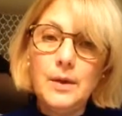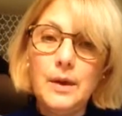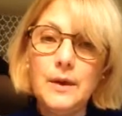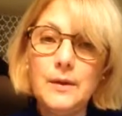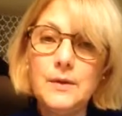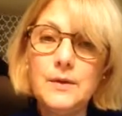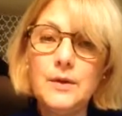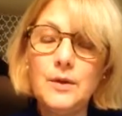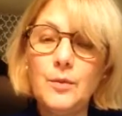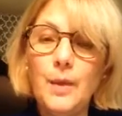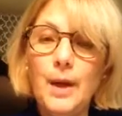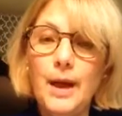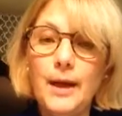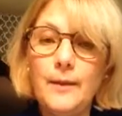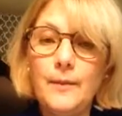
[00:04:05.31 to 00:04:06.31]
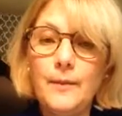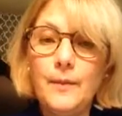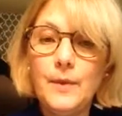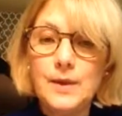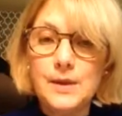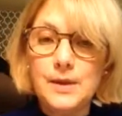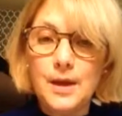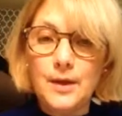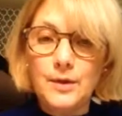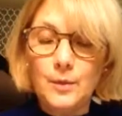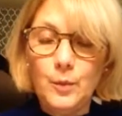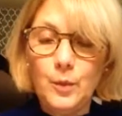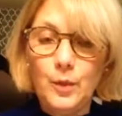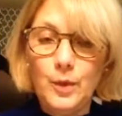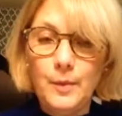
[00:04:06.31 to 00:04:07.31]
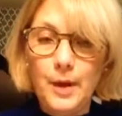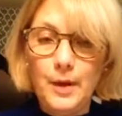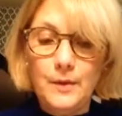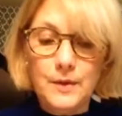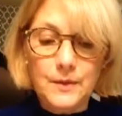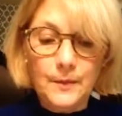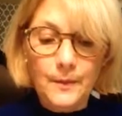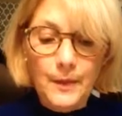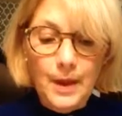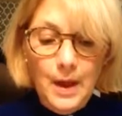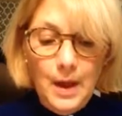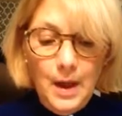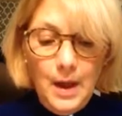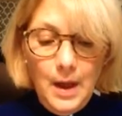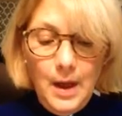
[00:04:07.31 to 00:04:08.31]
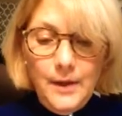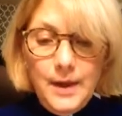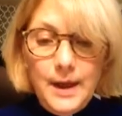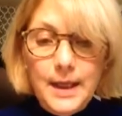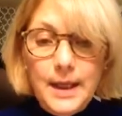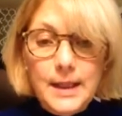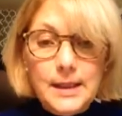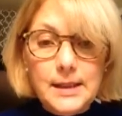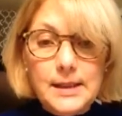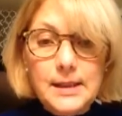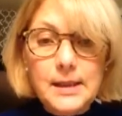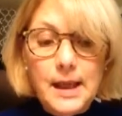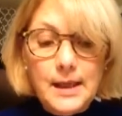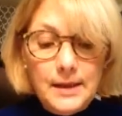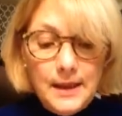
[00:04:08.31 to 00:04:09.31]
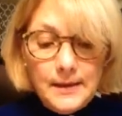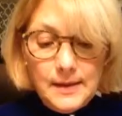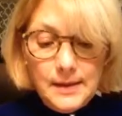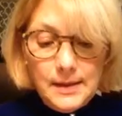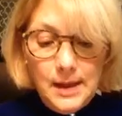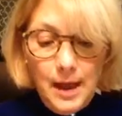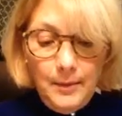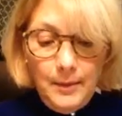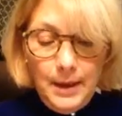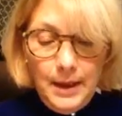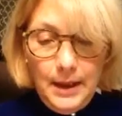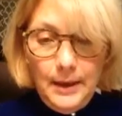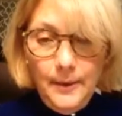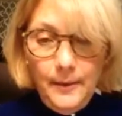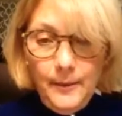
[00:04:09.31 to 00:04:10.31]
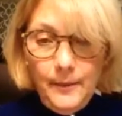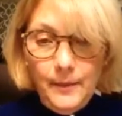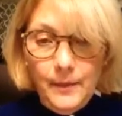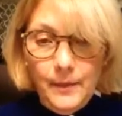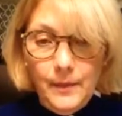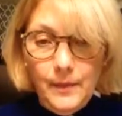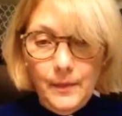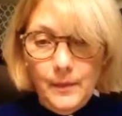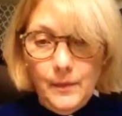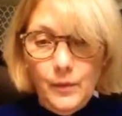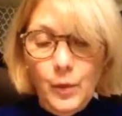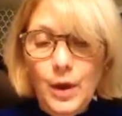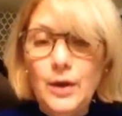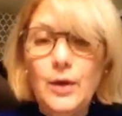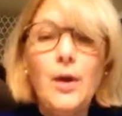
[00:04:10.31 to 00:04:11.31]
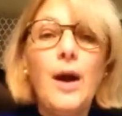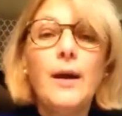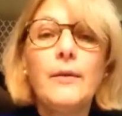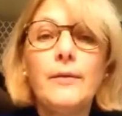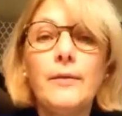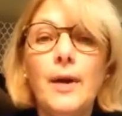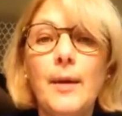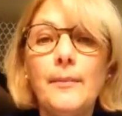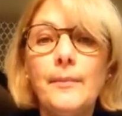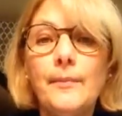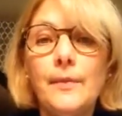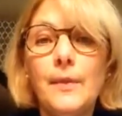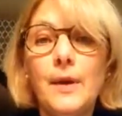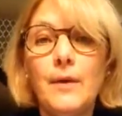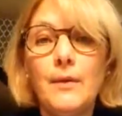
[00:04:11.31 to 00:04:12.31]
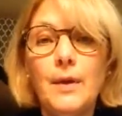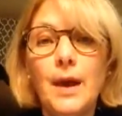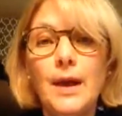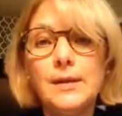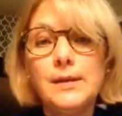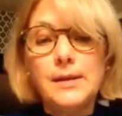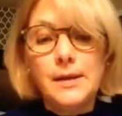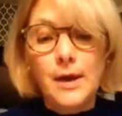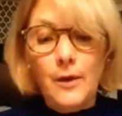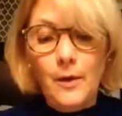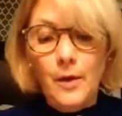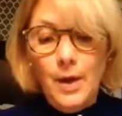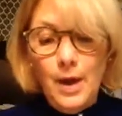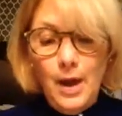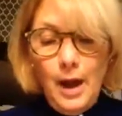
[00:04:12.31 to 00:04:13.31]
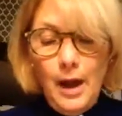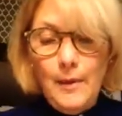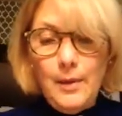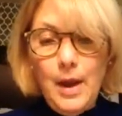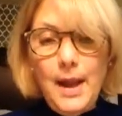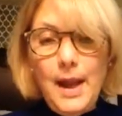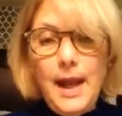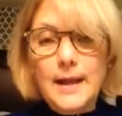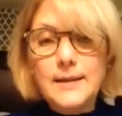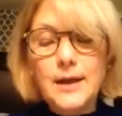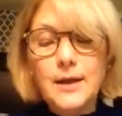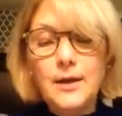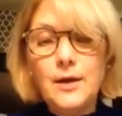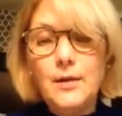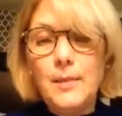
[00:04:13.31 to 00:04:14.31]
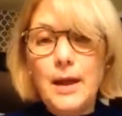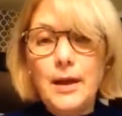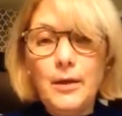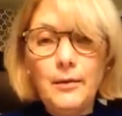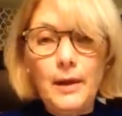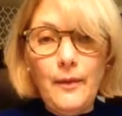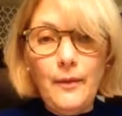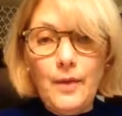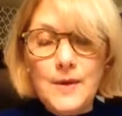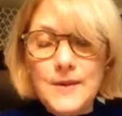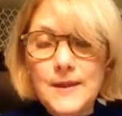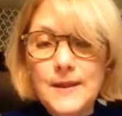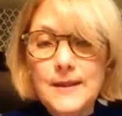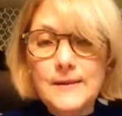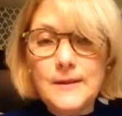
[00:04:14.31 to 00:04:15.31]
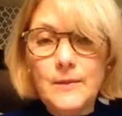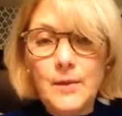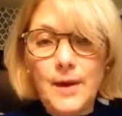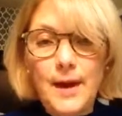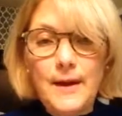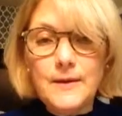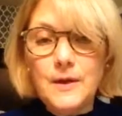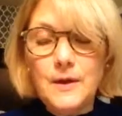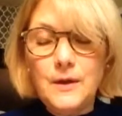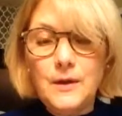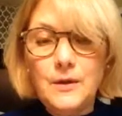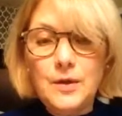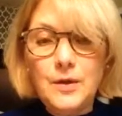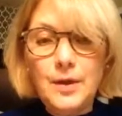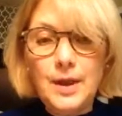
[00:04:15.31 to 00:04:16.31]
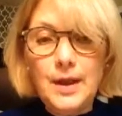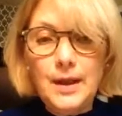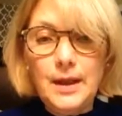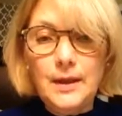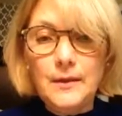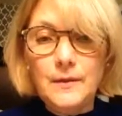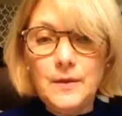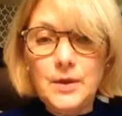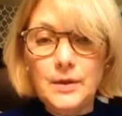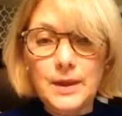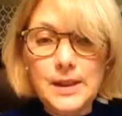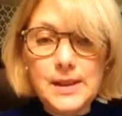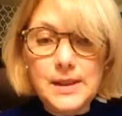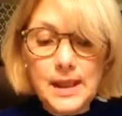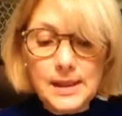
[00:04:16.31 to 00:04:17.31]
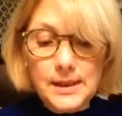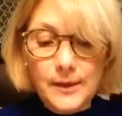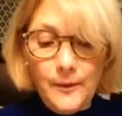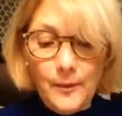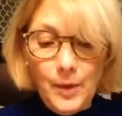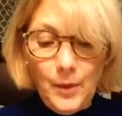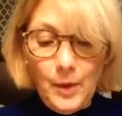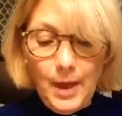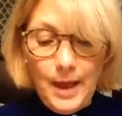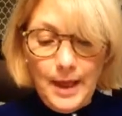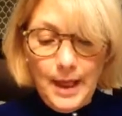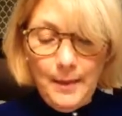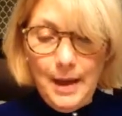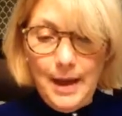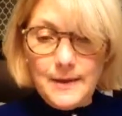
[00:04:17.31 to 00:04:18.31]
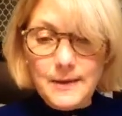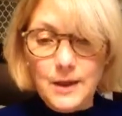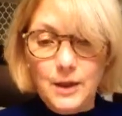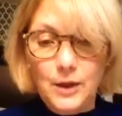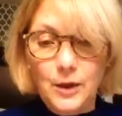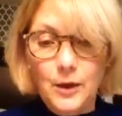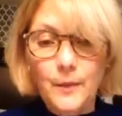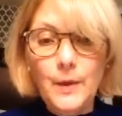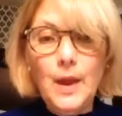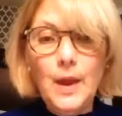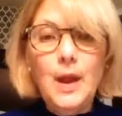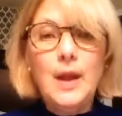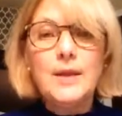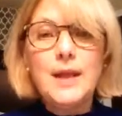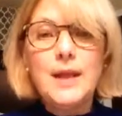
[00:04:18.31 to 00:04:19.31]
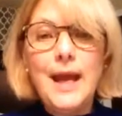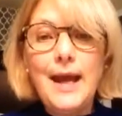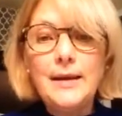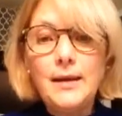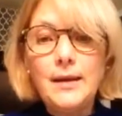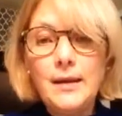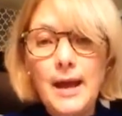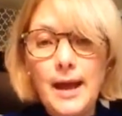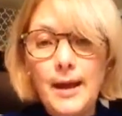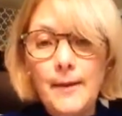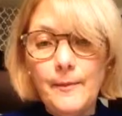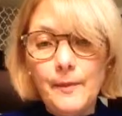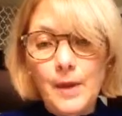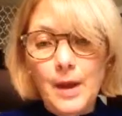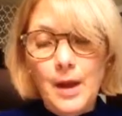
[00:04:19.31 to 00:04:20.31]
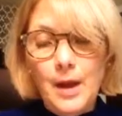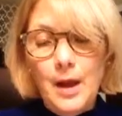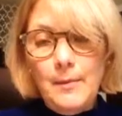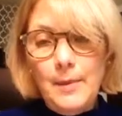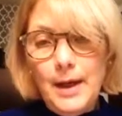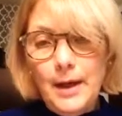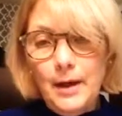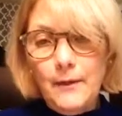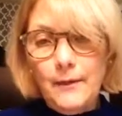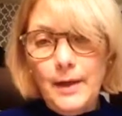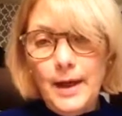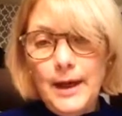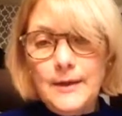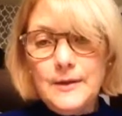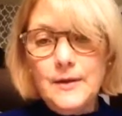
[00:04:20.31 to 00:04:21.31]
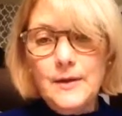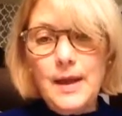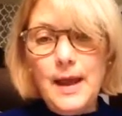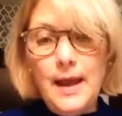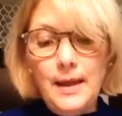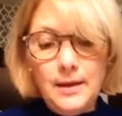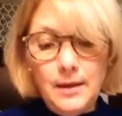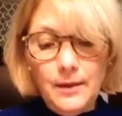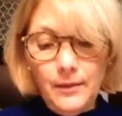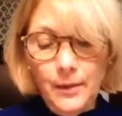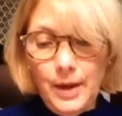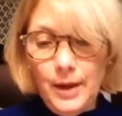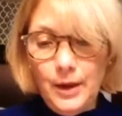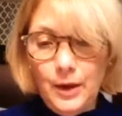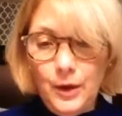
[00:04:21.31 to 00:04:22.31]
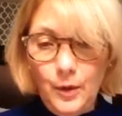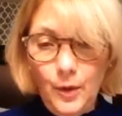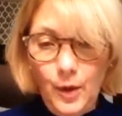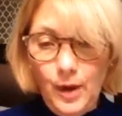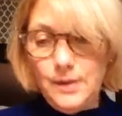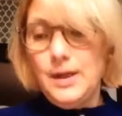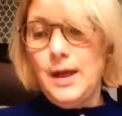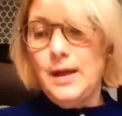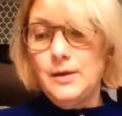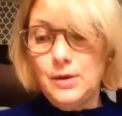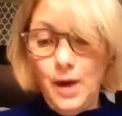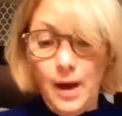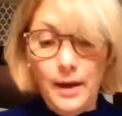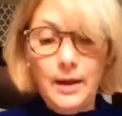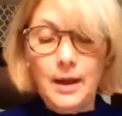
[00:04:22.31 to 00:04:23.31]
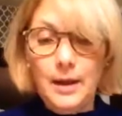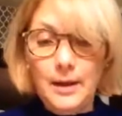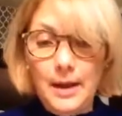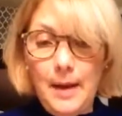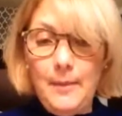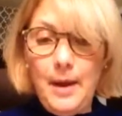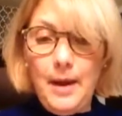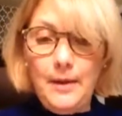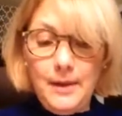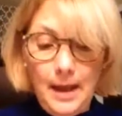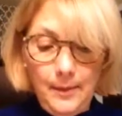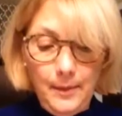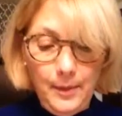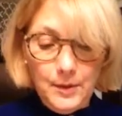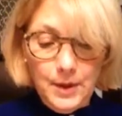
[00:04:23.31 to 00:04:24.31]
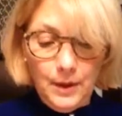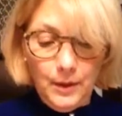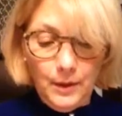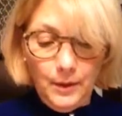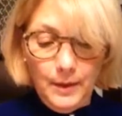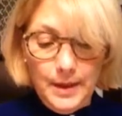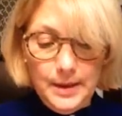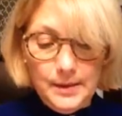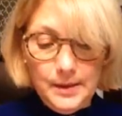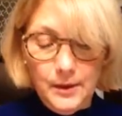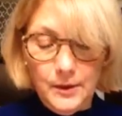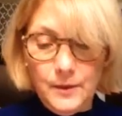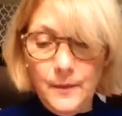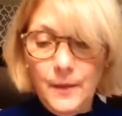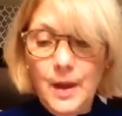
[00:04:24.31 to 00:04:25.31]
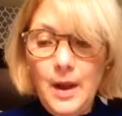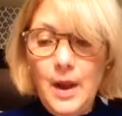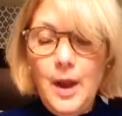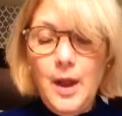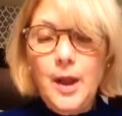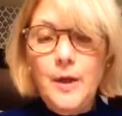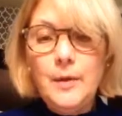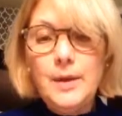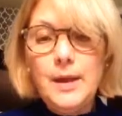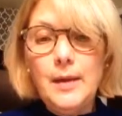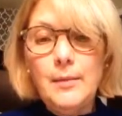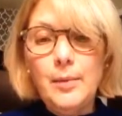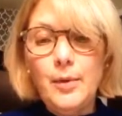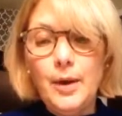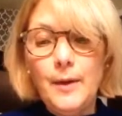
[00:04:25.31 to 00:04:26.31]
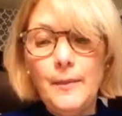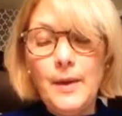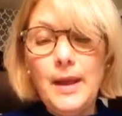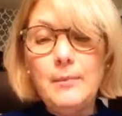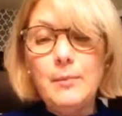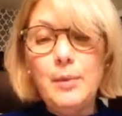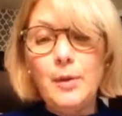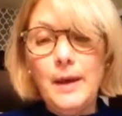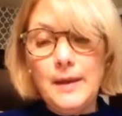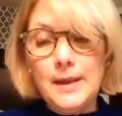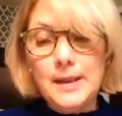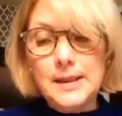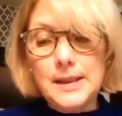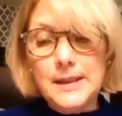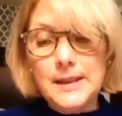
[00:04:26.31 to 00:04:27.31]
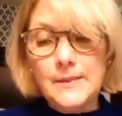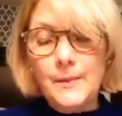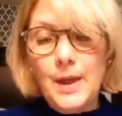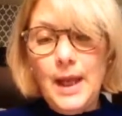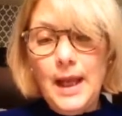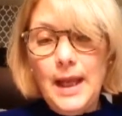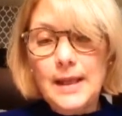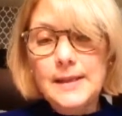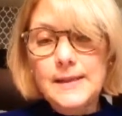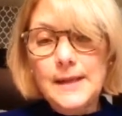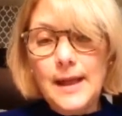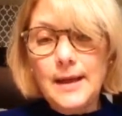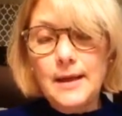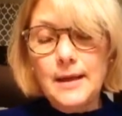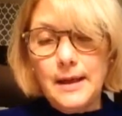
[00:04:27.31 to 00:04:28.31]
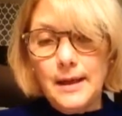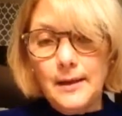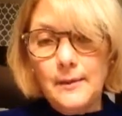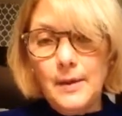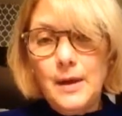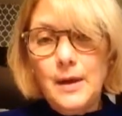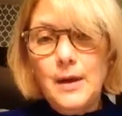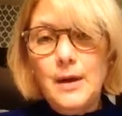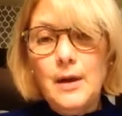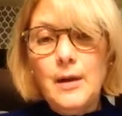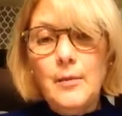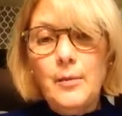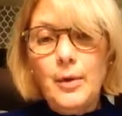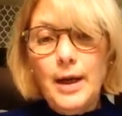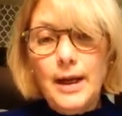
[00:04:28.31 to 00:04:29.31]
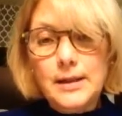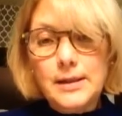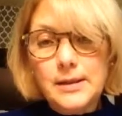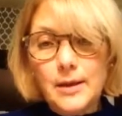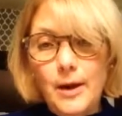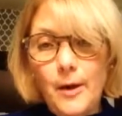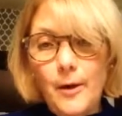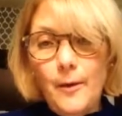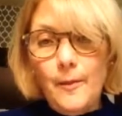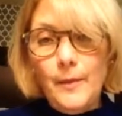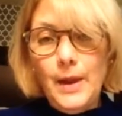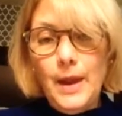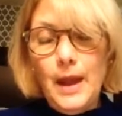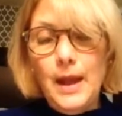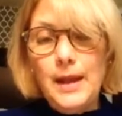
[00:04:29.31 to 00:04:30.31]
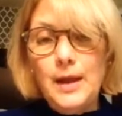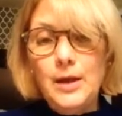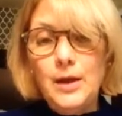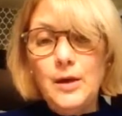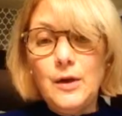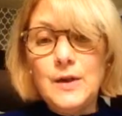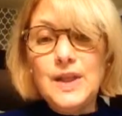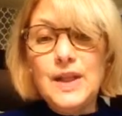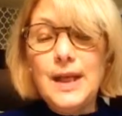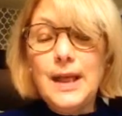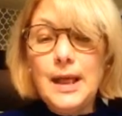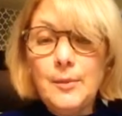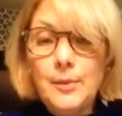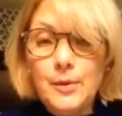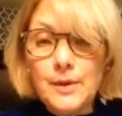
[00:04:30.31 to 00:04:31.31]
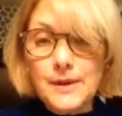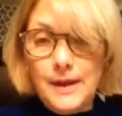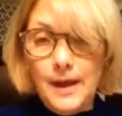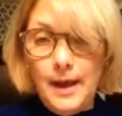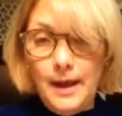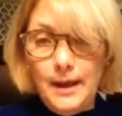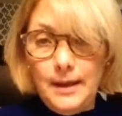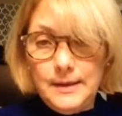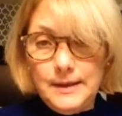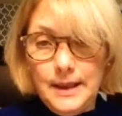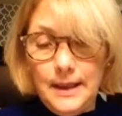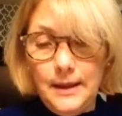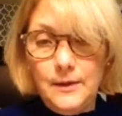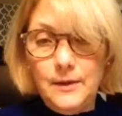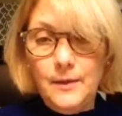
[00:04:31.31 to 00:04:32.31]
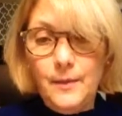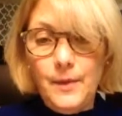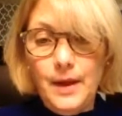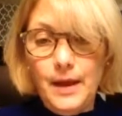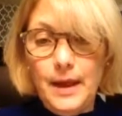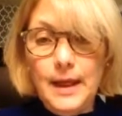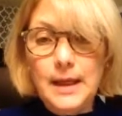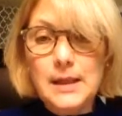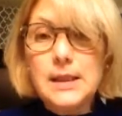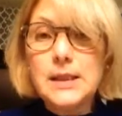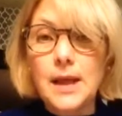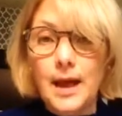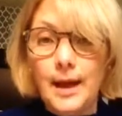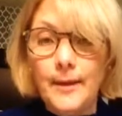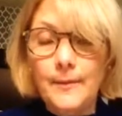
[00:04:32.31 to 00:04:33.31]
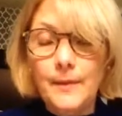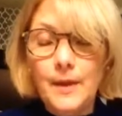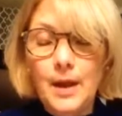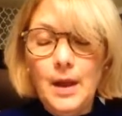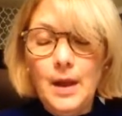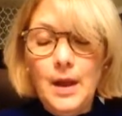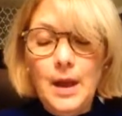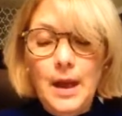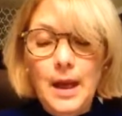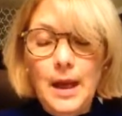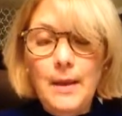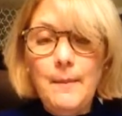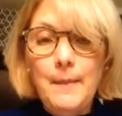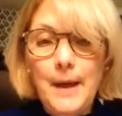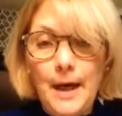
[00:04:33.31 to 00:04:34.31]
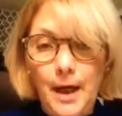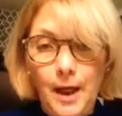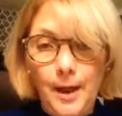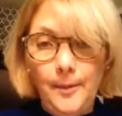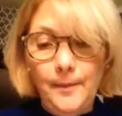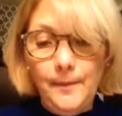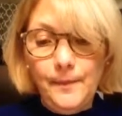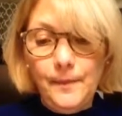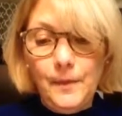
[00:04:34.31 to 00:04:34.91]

into my discussion board post. Thing is, that doesn't tell me where you got it from. Okay, so I'm not asking you to make a reference list. I'm not asking you to do anything too extensive, but what I am asking you, the end of that paraphrase or the end of where you are done talking about that particular research, you would then put in parentheses, as cited in Branscombe, and then you use an ampersand, the and sign, and Barron,